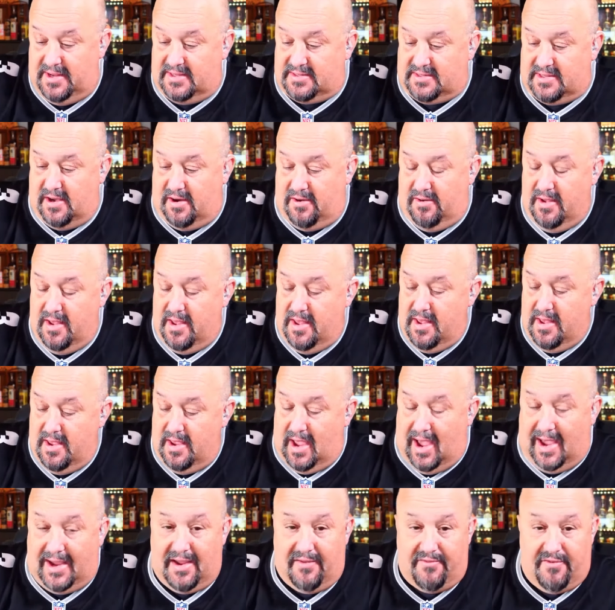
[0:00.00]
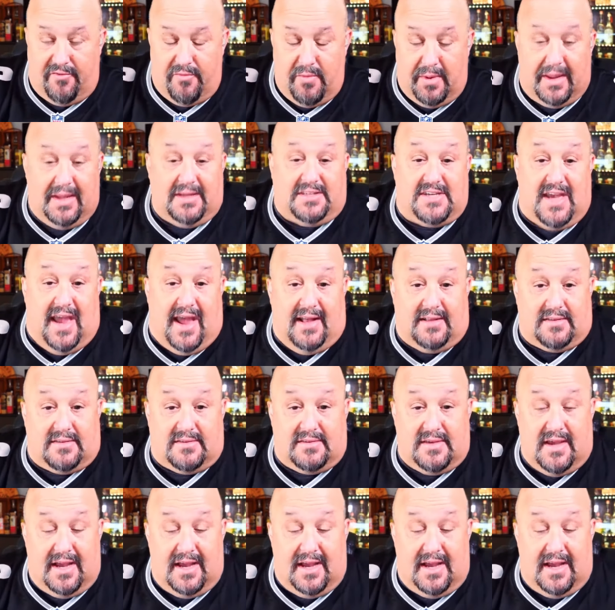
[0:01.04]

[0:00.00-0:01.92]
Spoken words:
So I give everybody a chance.